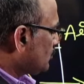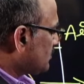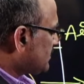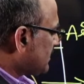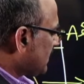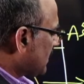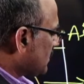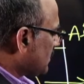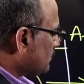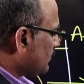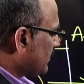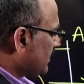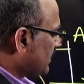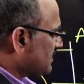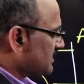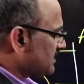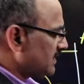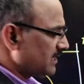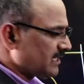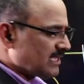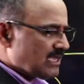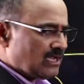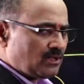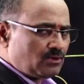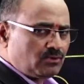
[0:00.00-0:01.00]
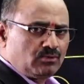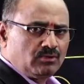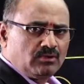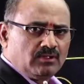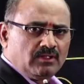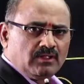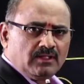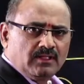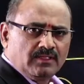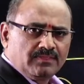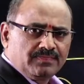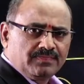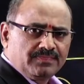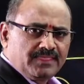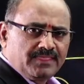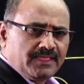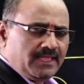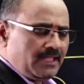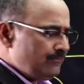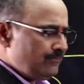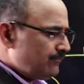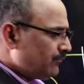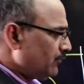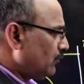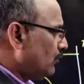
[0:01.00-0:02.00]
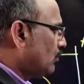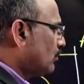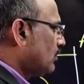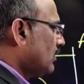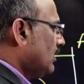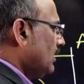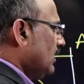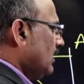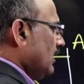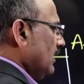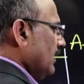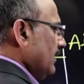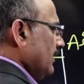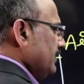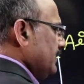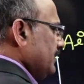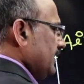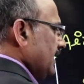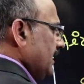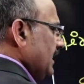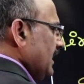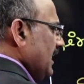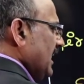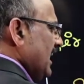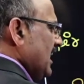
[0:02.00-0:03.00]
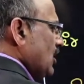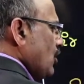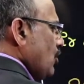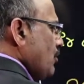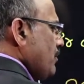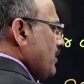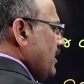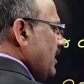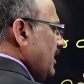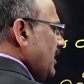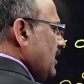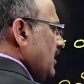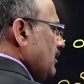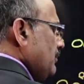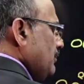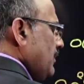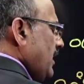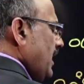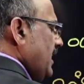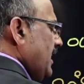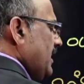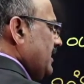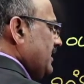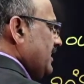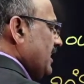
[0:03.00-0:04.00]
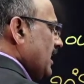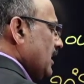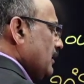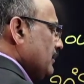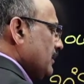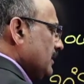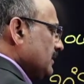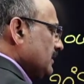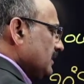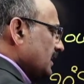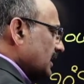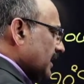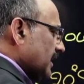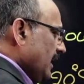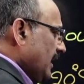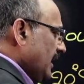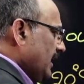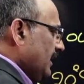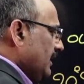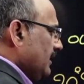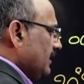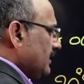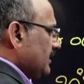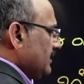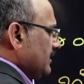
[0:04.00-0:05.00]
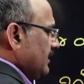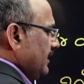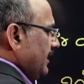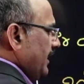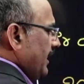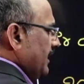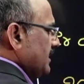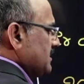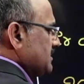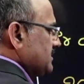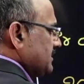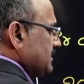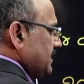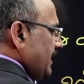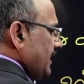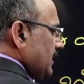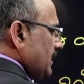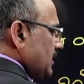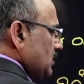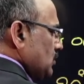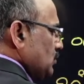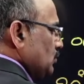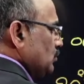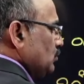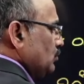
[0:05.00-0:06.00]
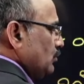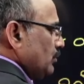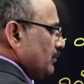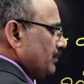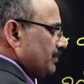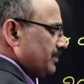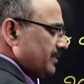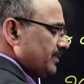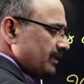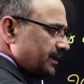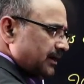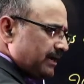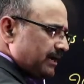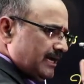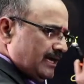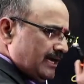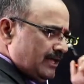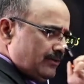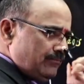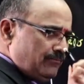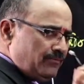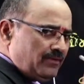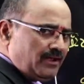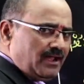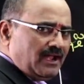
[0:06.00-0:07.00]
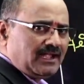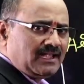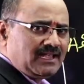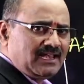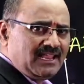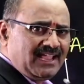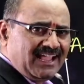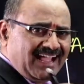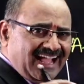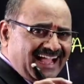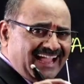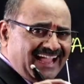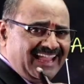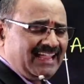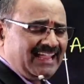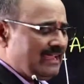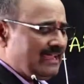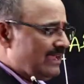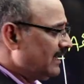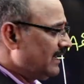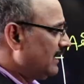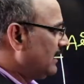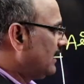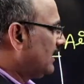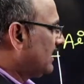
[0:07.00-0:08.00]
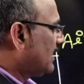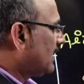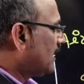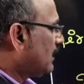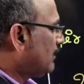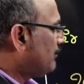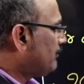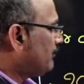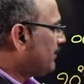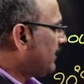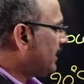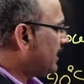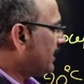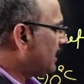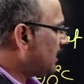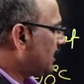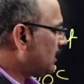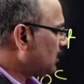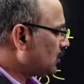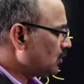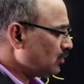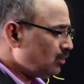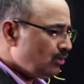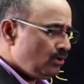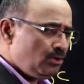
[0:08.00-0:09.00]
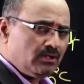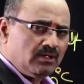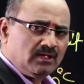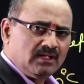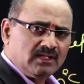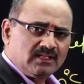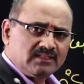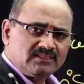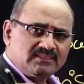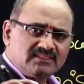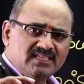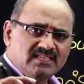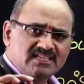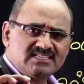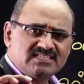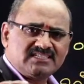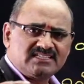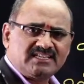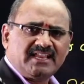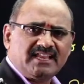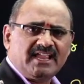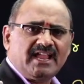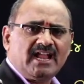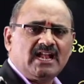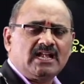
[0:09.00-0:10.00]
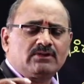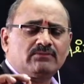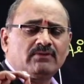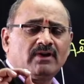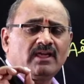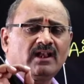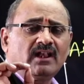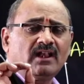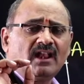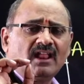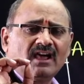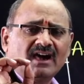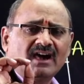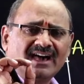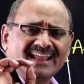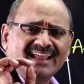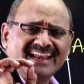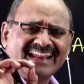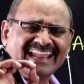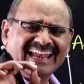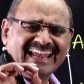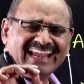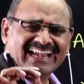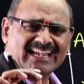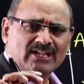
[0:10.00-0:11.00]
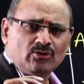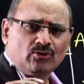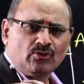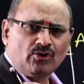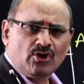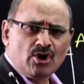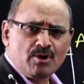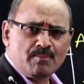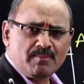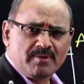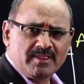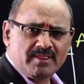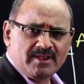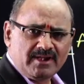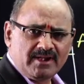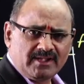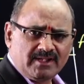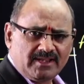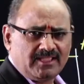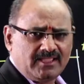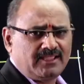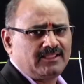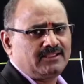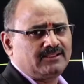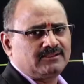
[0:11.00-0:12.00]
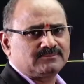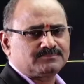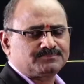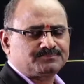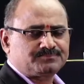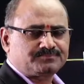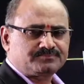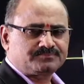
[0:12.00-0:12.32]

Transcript: to saturation curve. Therefore, the relative humidity maintained by the air at state 2 definitely high compared to the state 1 relative humidity.